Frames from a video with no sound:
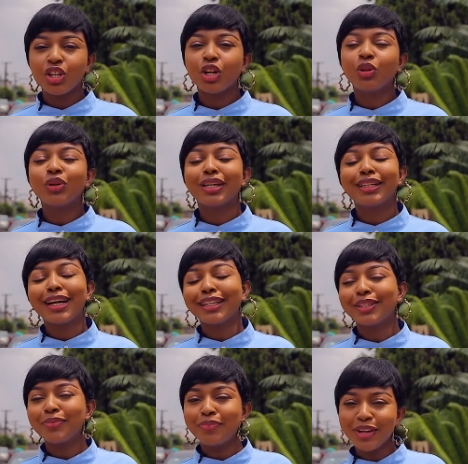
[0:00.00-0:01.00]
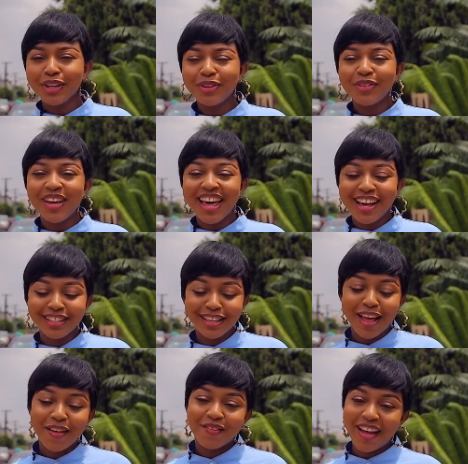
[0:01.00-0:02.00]
You're looking at the big waist,
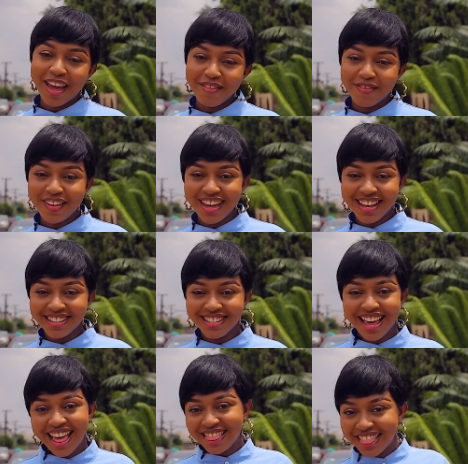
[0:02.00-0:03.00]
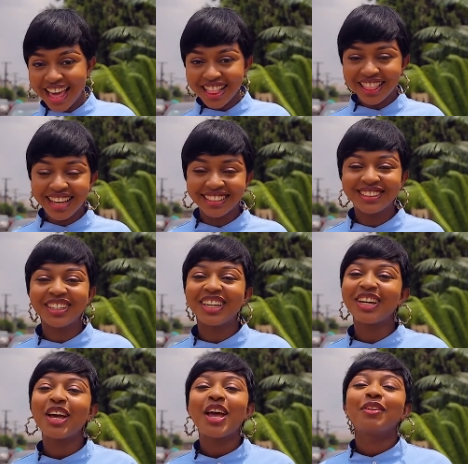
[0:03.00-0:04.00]
fine face, 10 days, okay.